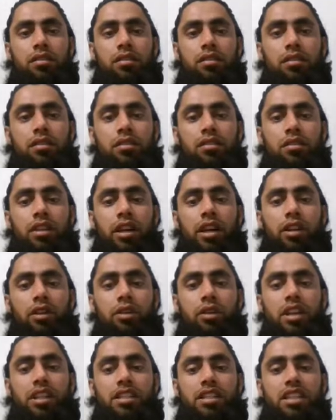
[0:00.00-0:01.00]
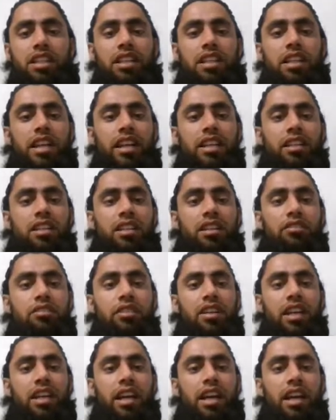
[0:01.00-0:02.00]
So here you can see that we
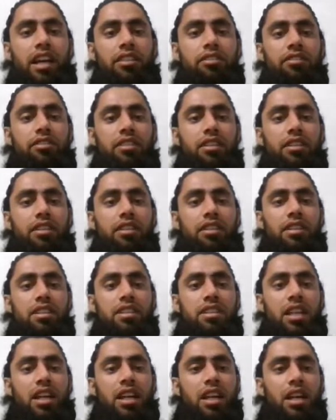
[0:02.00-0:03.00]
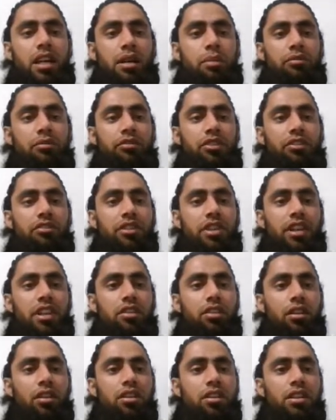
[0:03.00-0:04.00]
have the same
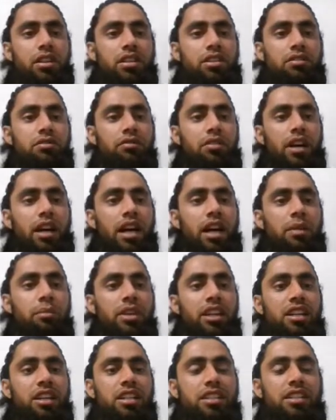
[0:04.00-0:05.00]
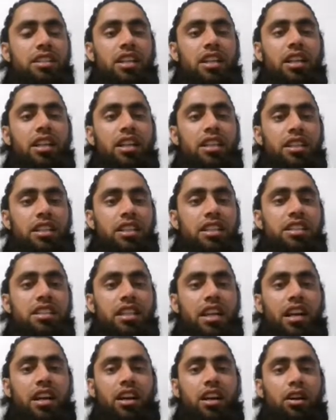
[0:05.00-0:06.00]
$50. Why? Because this
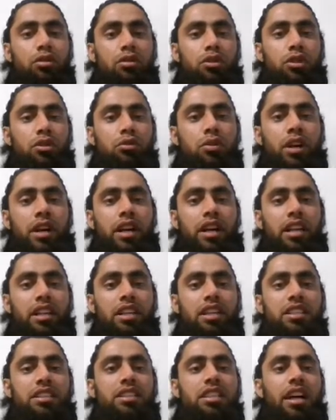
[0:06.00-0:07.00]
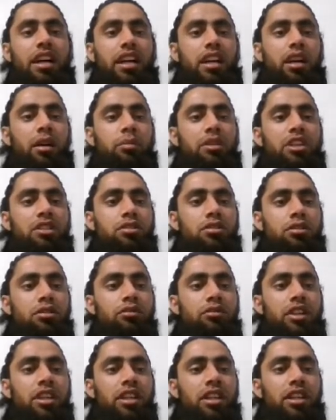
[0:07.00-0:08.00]
checkout URL is dynamic, so
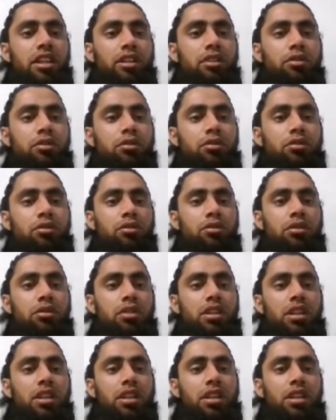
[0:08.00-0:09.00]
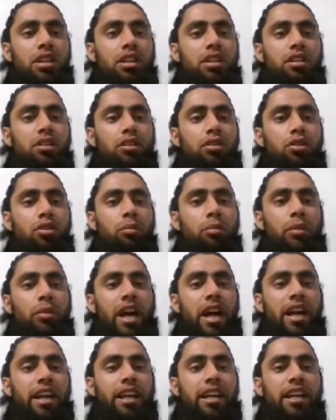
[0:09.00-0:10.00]
we need to go
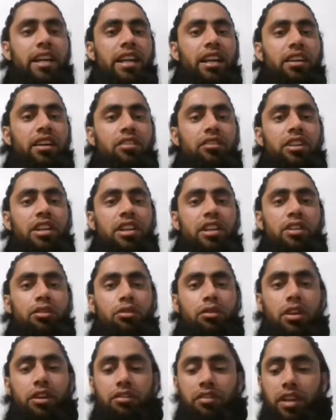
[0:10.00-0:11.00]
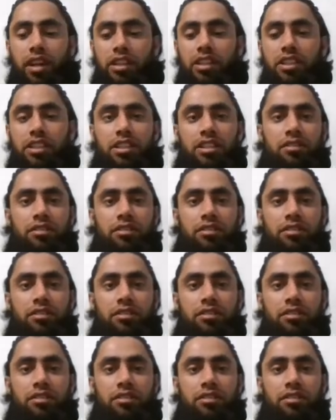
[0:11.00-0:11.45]
back and here we need to refresh.